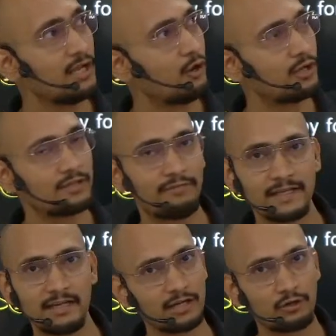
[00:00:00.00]
the final
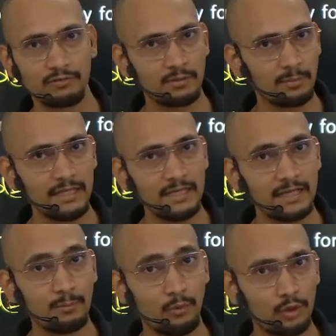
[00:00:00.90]
electron will be
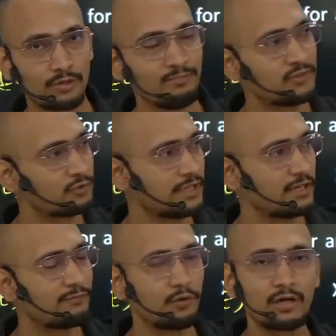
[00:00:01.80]
more. So
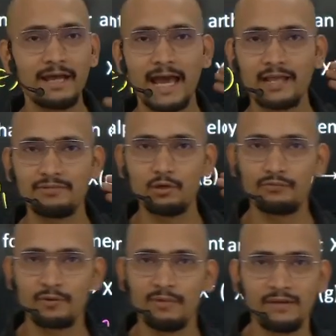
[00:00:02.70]
therefore, as we go from
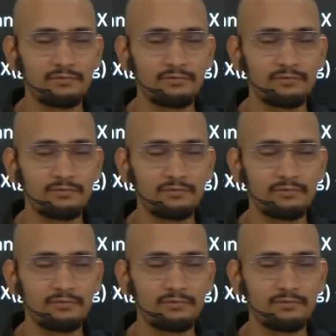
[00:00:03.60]
left to